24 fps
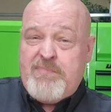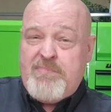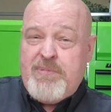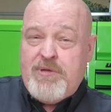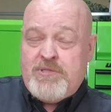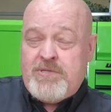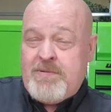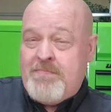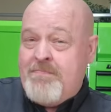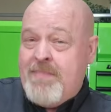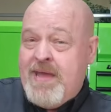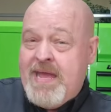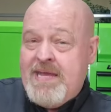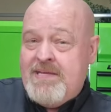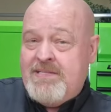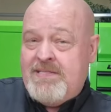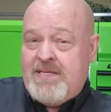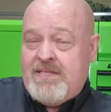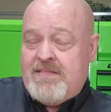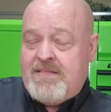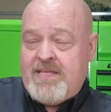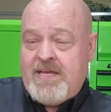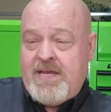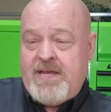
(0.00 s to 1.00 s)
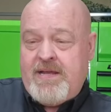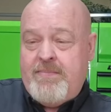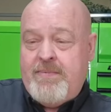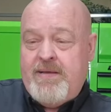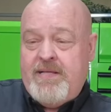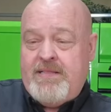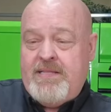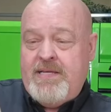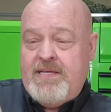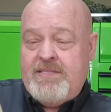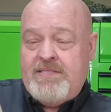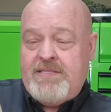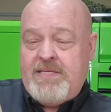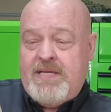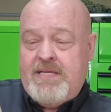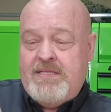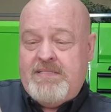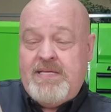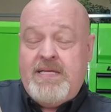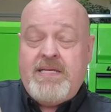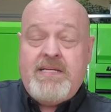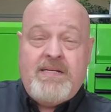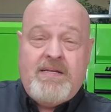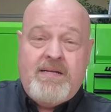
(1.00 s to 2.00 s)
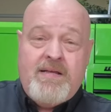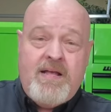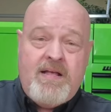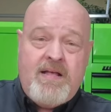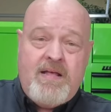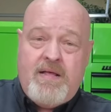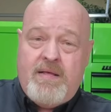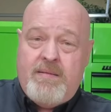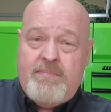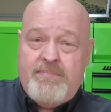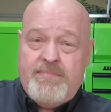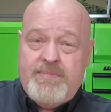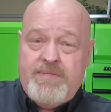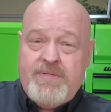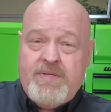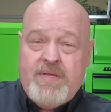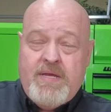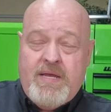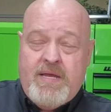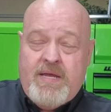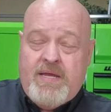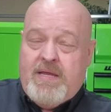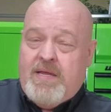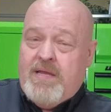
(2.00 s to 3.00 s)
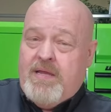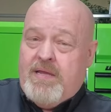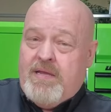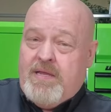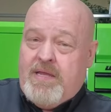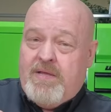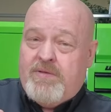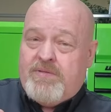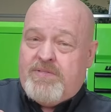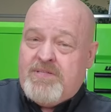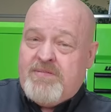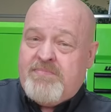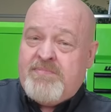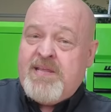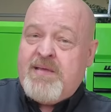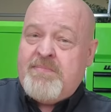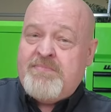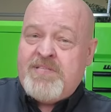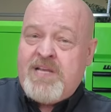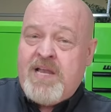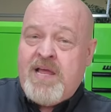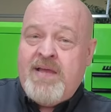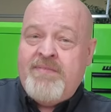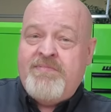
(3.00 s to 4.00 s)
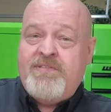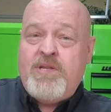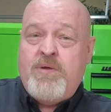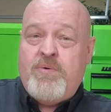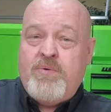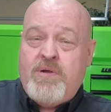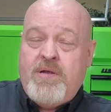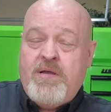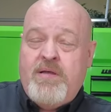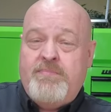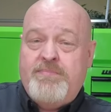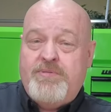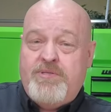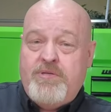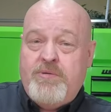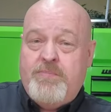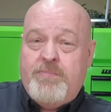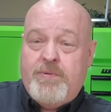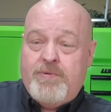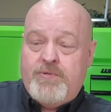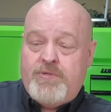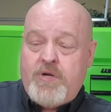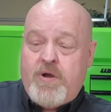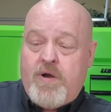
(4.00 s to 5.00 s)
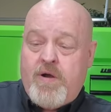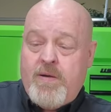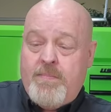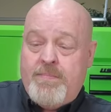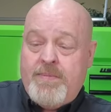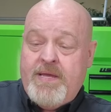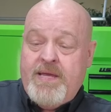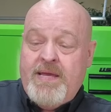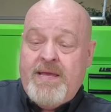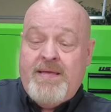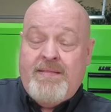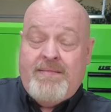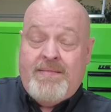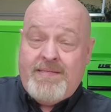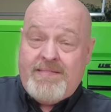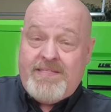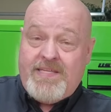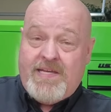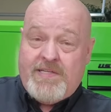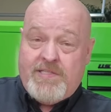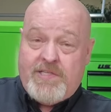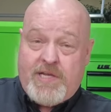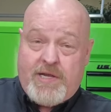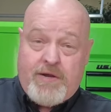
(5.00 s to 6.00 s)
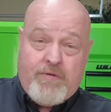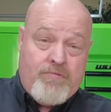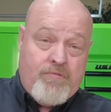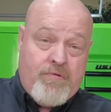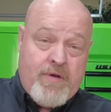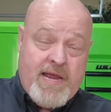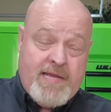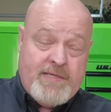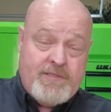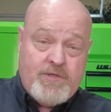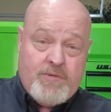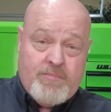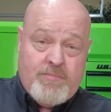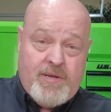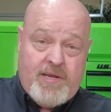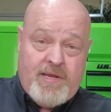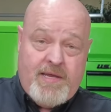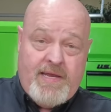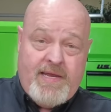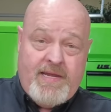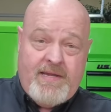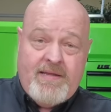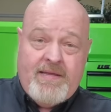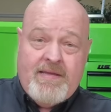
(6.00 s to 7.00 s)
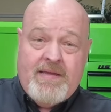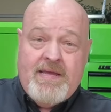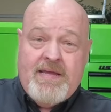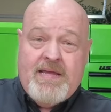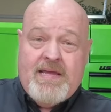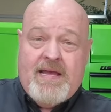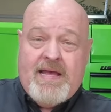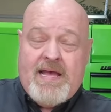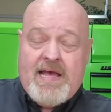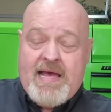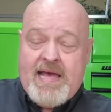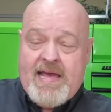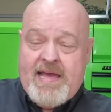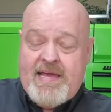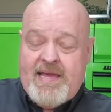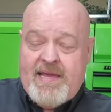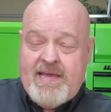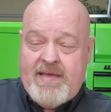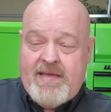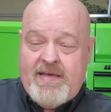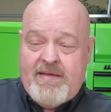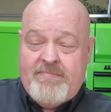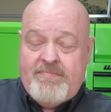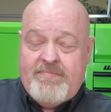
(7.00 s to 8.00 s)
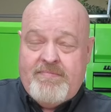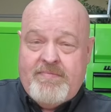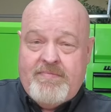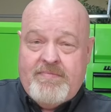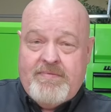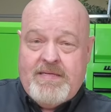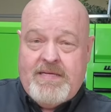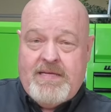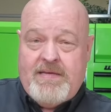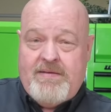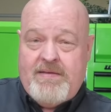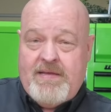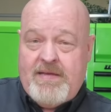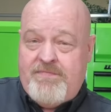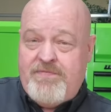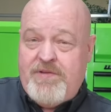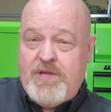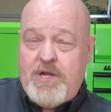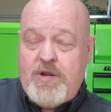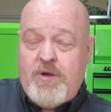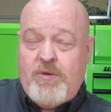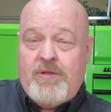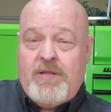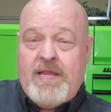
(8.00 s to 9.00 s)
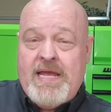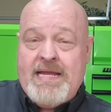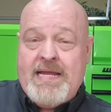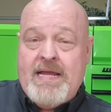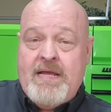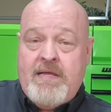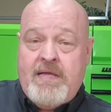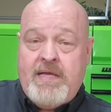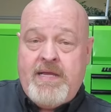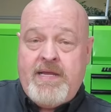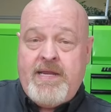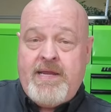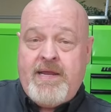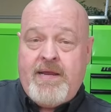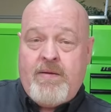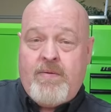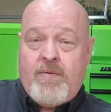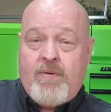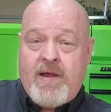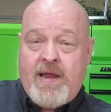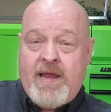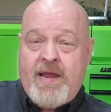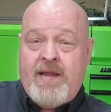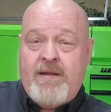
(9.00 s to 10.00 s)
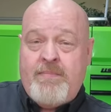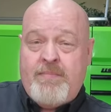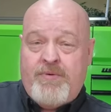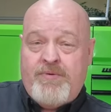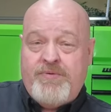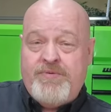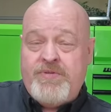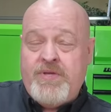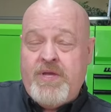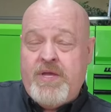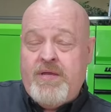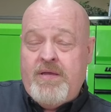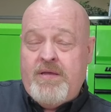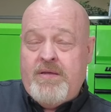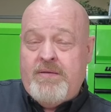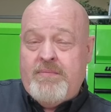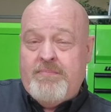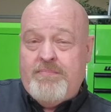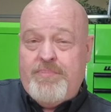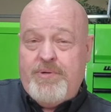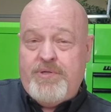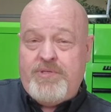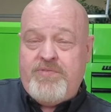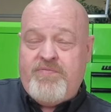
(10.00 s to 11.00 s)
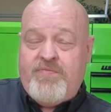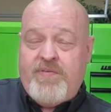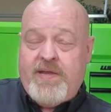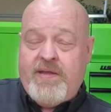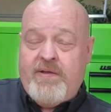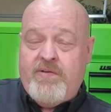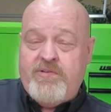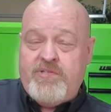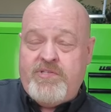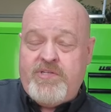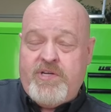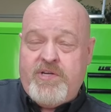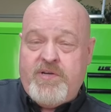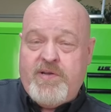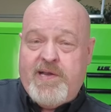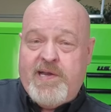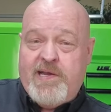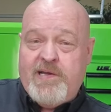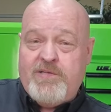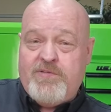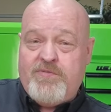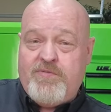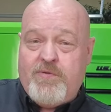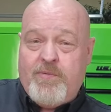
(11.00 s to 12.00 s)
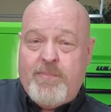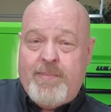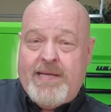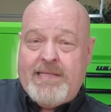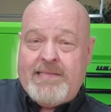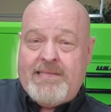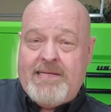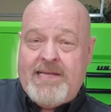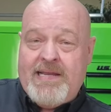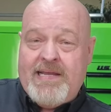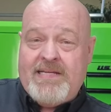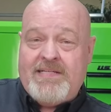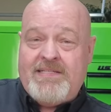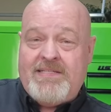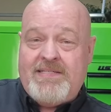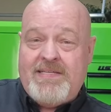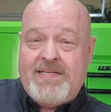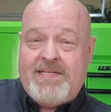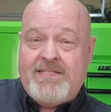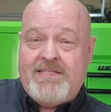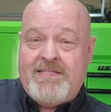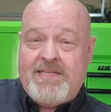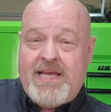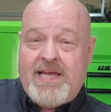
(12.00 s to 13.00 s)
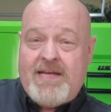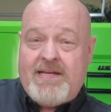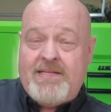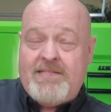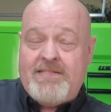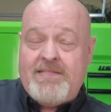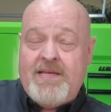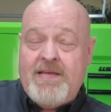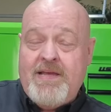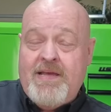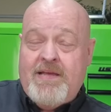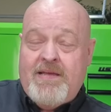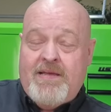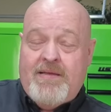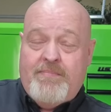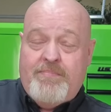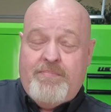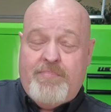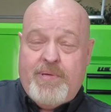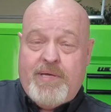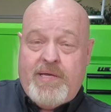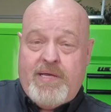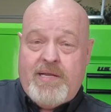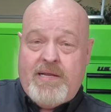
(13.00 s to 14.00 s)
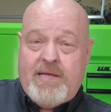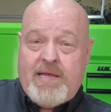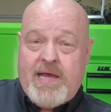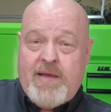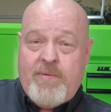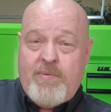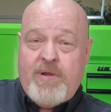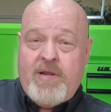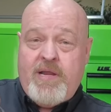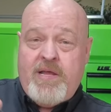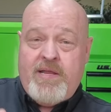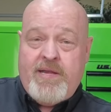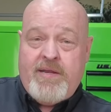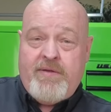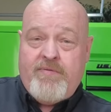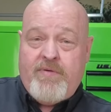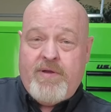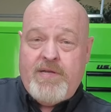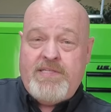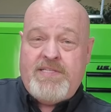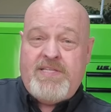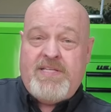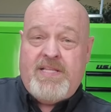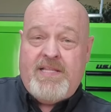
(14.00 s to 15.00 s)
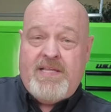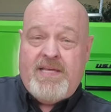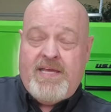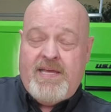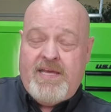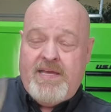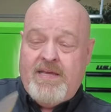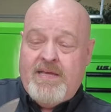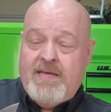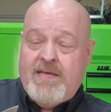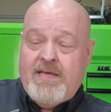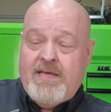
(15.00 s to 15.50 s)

the most amazing thing about this is it comes, sometimes knives don't come super sharp. This thing's like a razor blade. If you don't like hunting or animals, put your fingers in your ears for about the next 6 seconds. But I went hunting recently